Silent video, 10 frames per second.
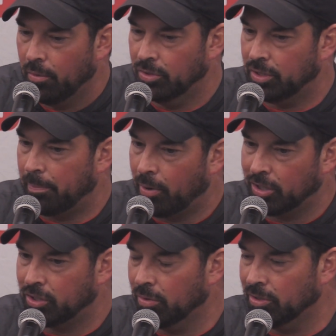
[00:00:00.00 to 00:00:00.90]
was it a
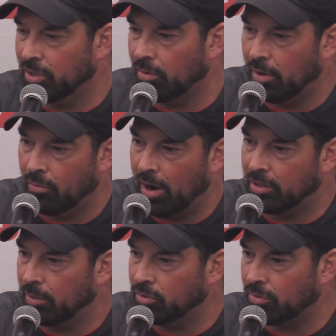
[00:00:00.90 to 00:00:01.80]
pressure? Was it a
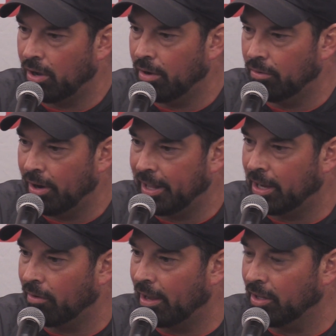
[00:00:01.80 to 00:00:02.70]
route that was wrong,
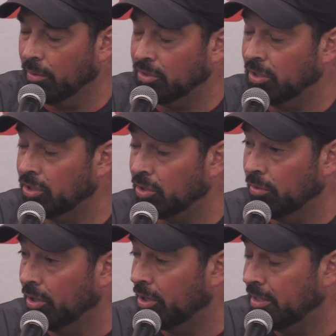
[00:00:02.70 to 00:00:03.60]
running correctly? Or was it just a
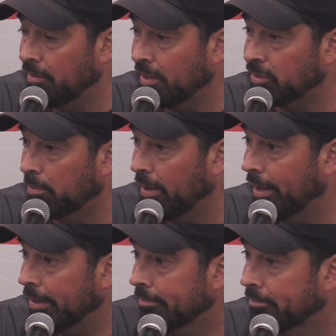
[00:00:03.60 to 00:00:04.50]
really good defensive play?